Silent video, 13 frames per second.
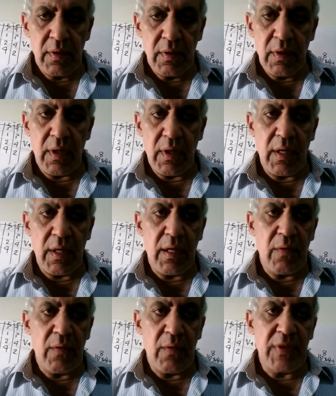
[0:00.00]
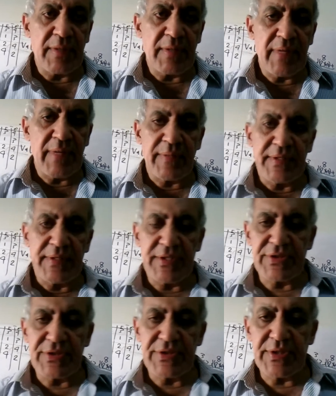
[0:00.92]
Welcome back, my dear
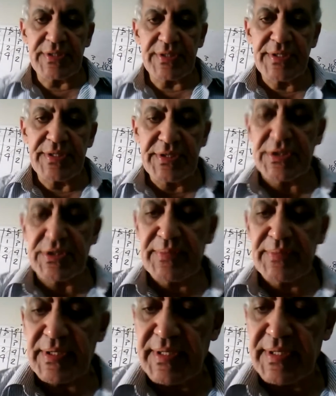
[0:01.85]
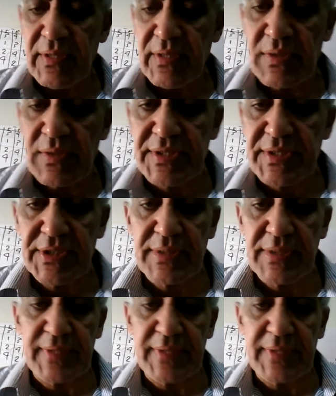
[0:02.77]
students. This is chapter 3. We'll start
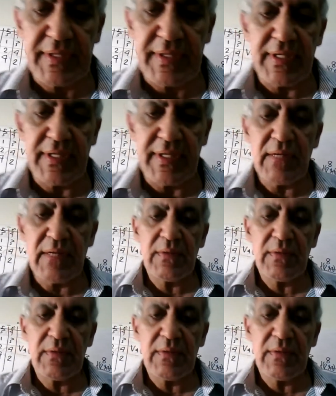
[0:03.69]
chapter 3 now.